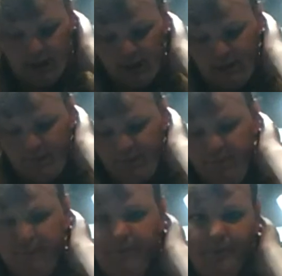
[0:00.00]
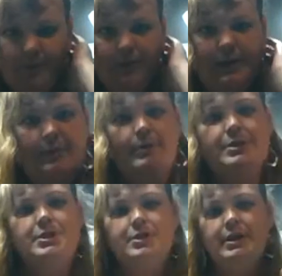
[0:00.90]
if you like
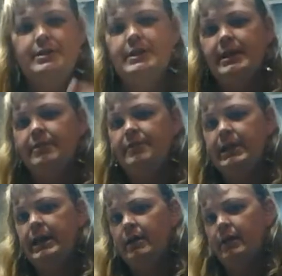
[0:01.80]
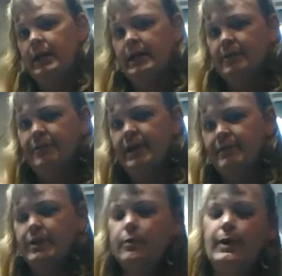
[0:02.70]
what you saw today in the video. And if you have
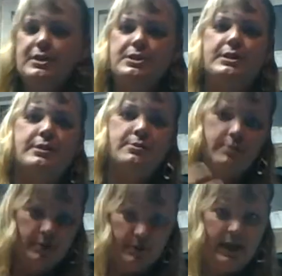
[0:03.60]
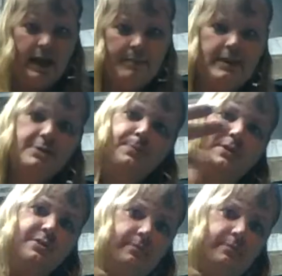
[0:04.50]
any questions or comments, please